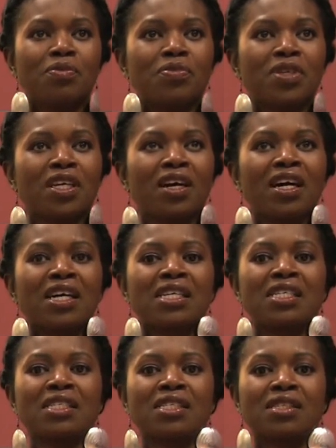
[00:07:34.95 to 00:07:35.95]

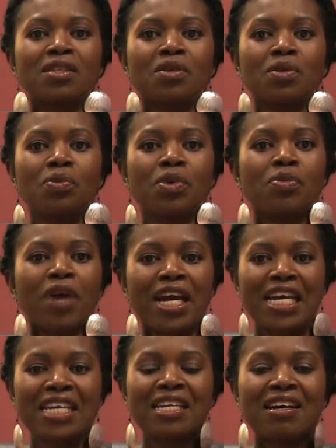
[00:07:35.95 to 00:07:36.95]
because we
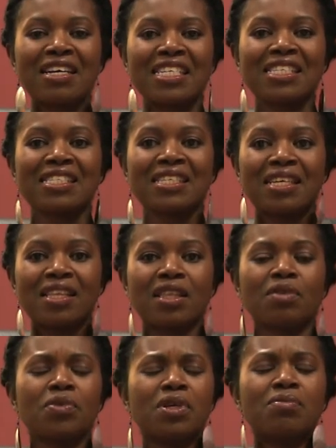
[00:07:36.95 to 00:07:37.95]
recognize
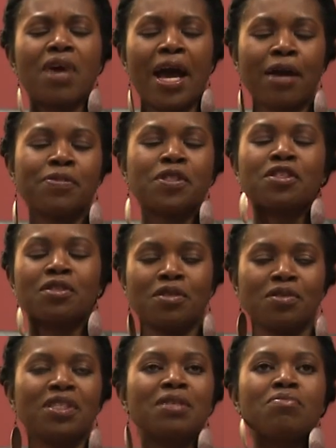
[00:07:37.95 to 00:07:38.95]
that we
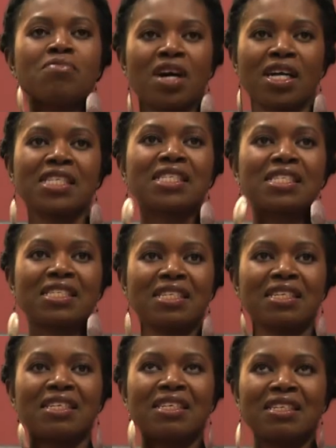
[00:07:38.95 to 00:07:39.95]
absolutely must
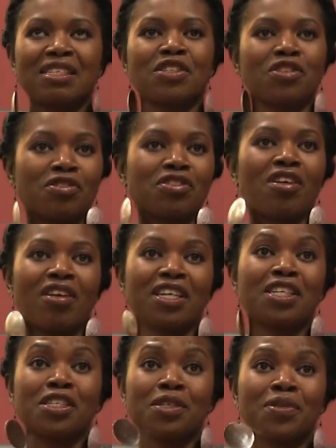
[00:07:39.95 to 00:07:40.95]
start
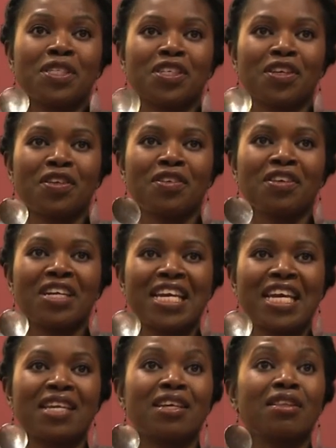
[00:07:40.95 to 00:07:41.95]
talking to each other
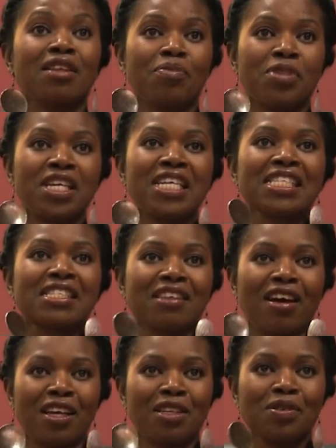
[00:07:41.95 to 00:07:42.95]
and eliminate
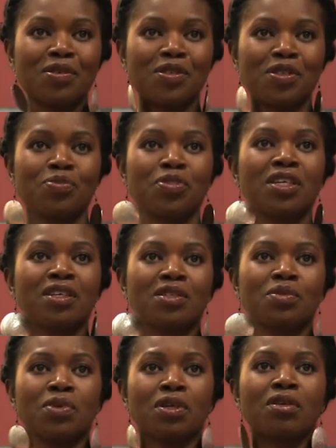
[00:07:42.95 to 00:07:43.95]
silos
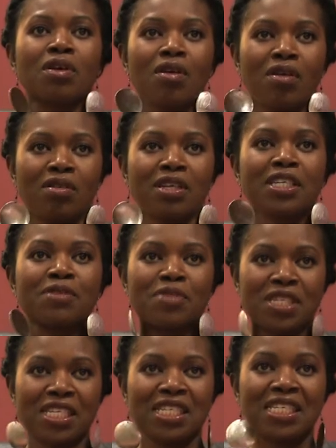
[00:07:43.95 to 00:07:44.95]
because we are all
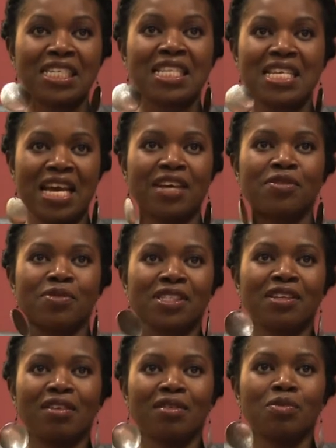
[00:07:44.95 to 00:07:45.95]
committed to the end
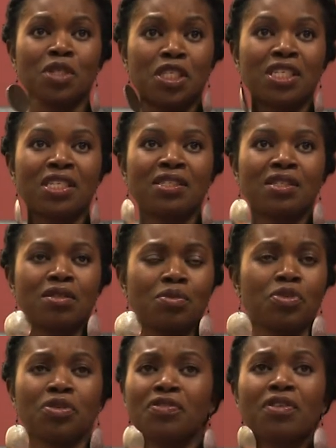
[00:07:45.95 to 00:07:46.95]
result, which is to
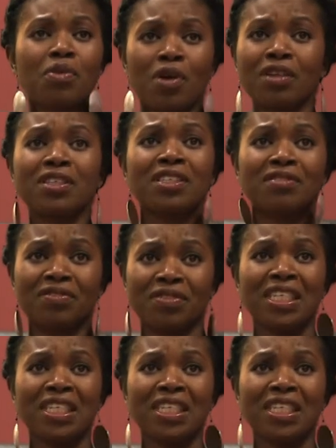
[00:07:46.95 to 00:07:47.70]
improve the quality of,